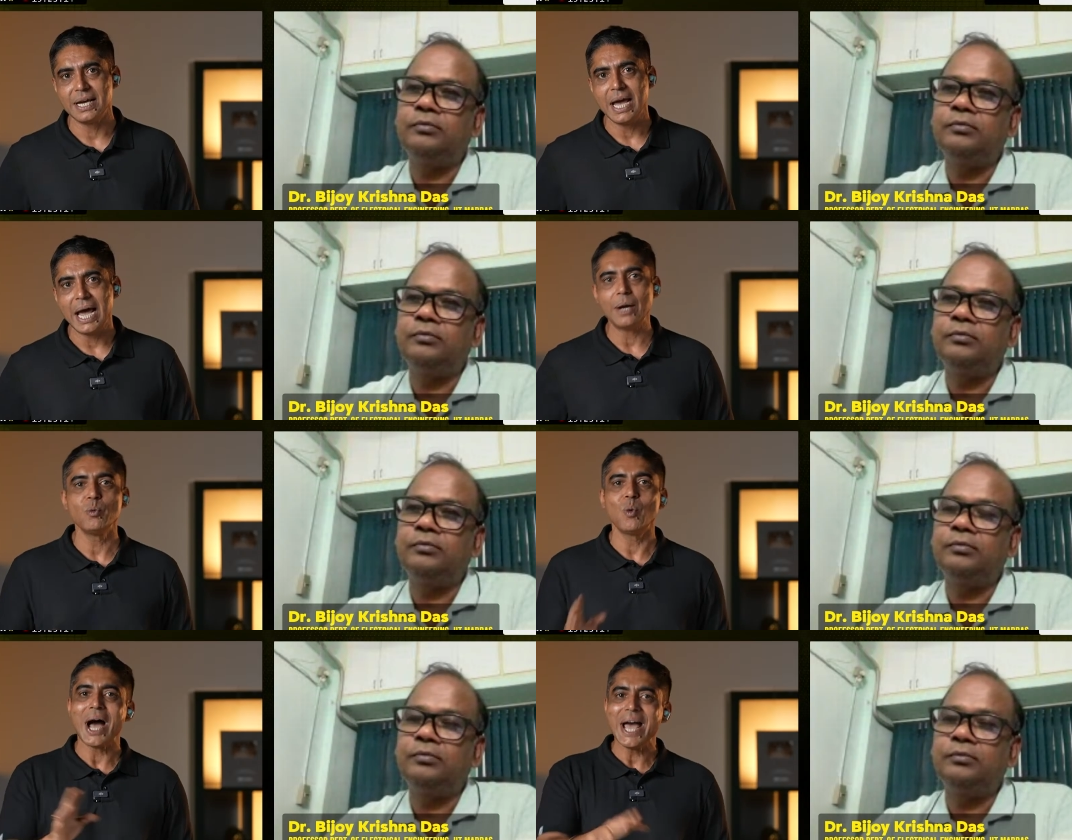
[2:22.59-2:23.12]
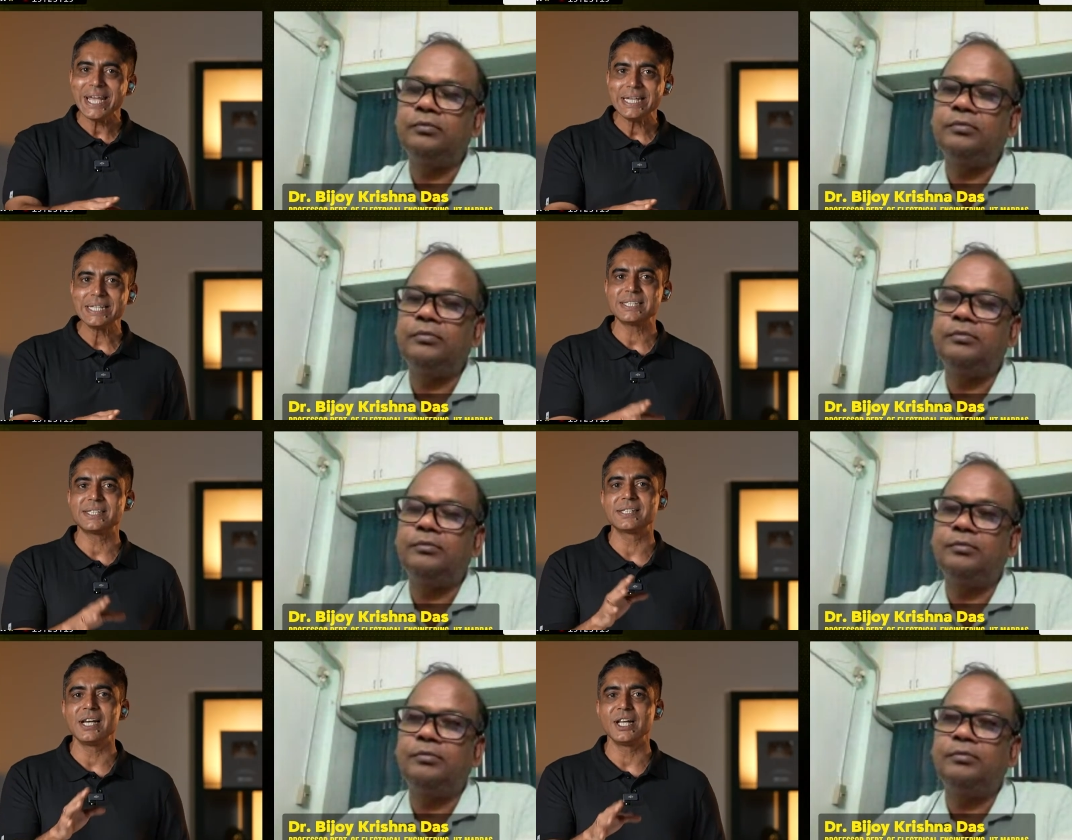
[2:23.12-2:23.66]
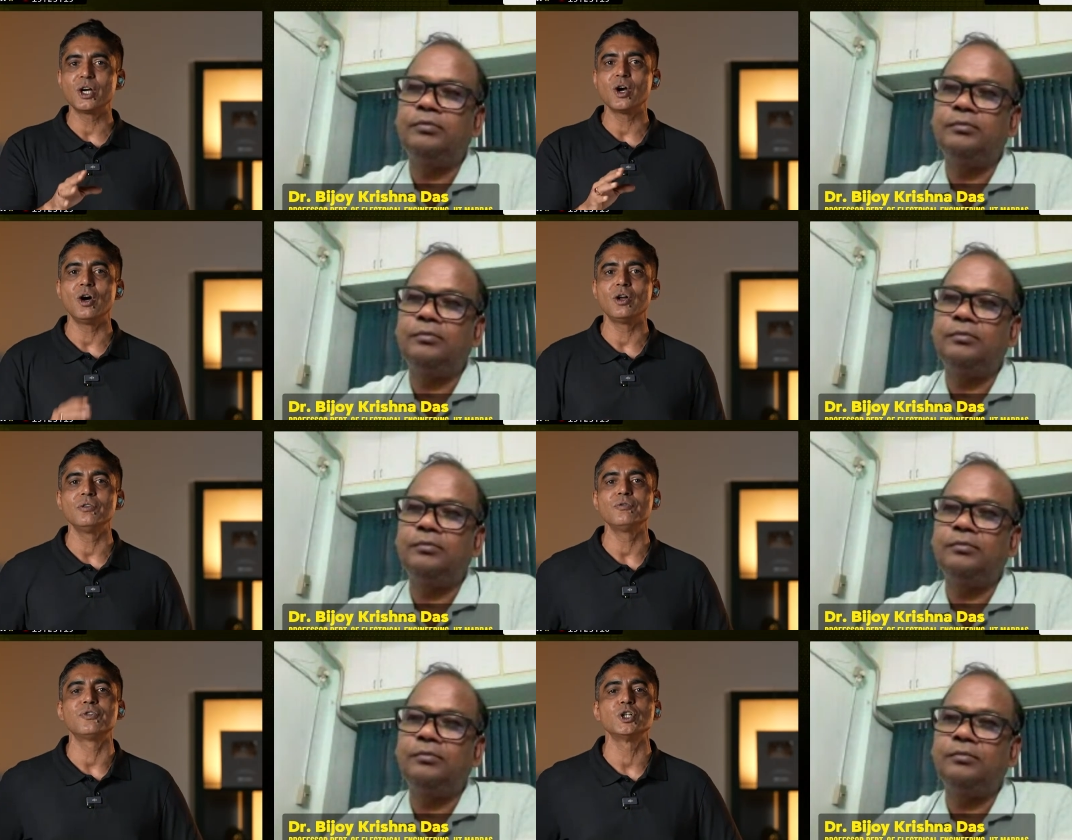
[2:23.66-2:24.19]
Speaker 1: And why is
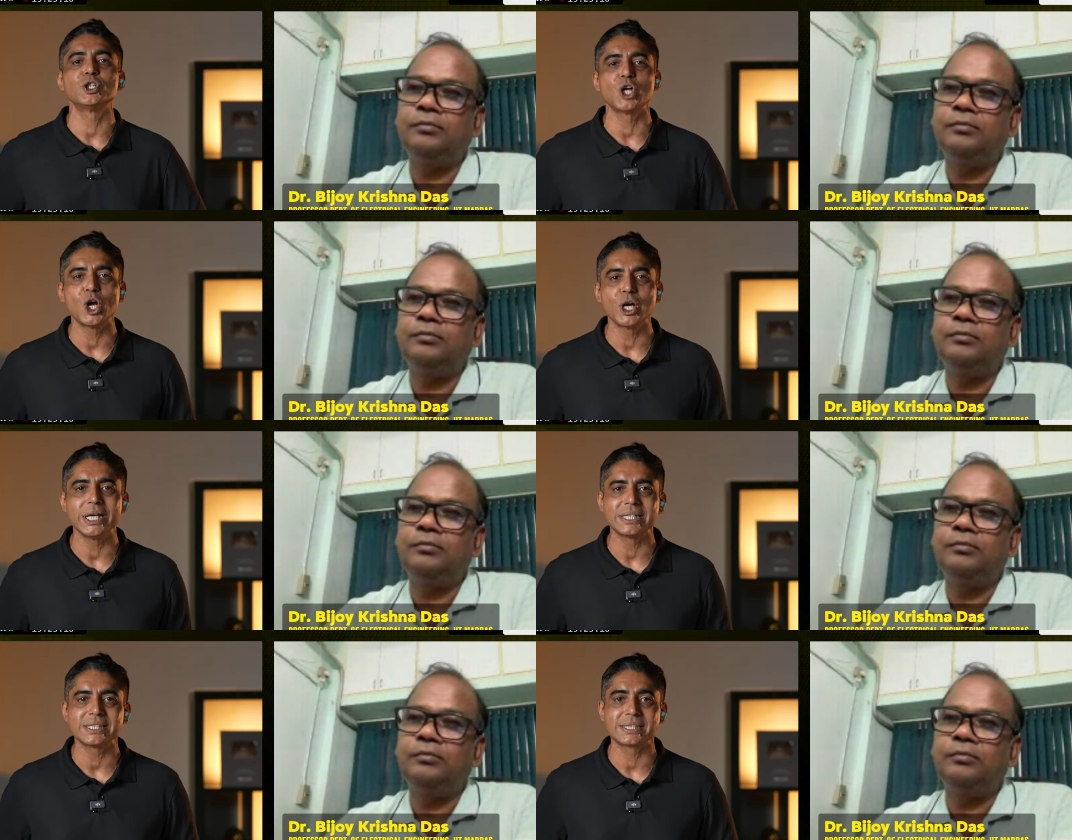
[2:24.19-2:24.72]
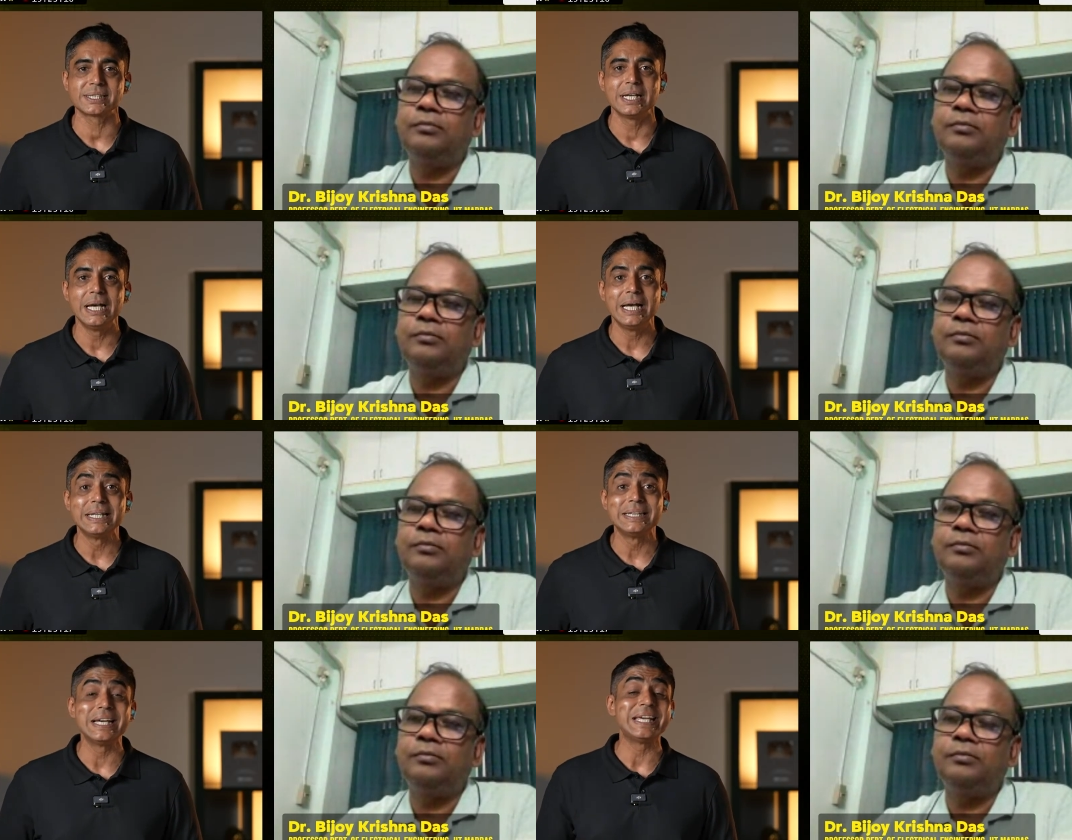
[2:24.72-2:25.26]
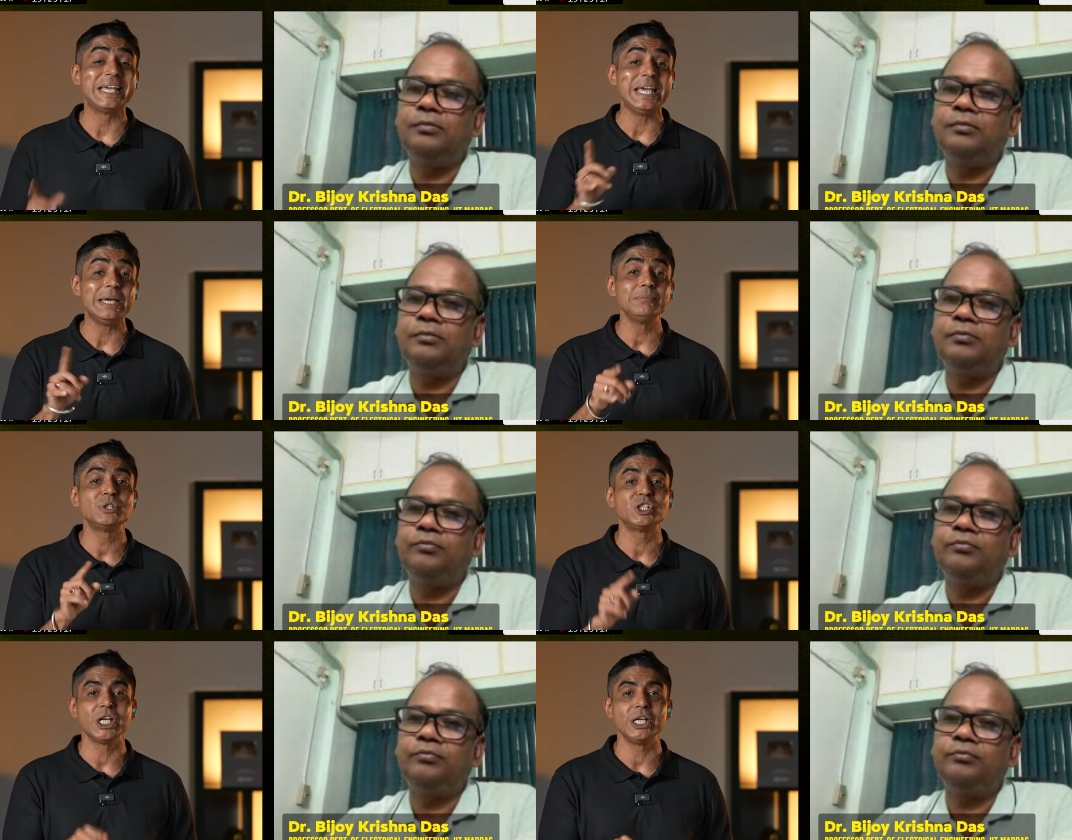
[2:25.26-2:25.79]
silicon photonics the
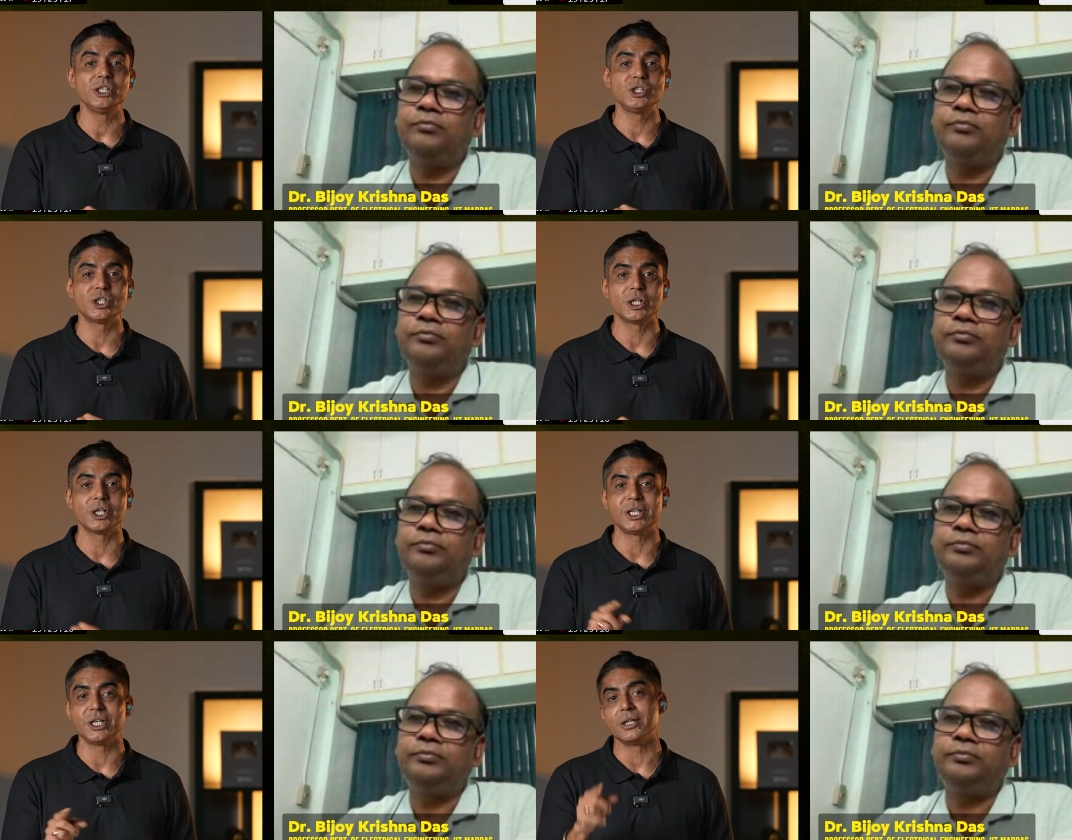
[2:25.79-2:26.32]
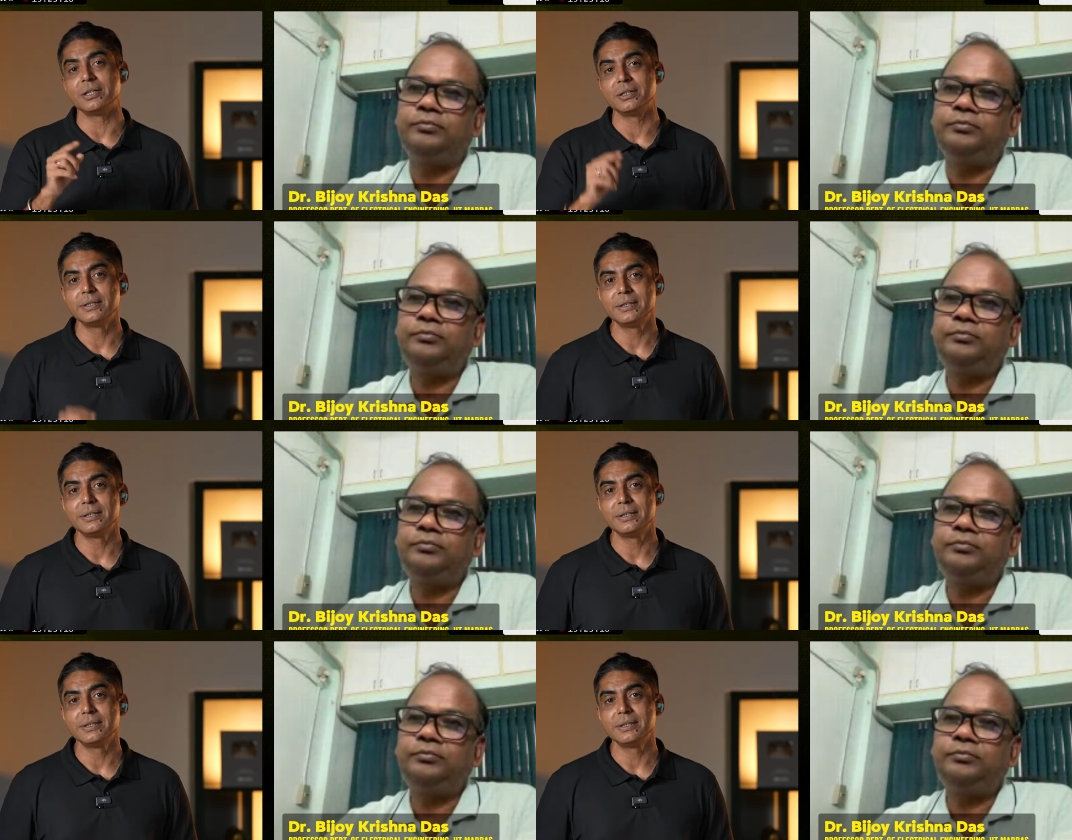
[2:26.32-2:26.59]
game changer here?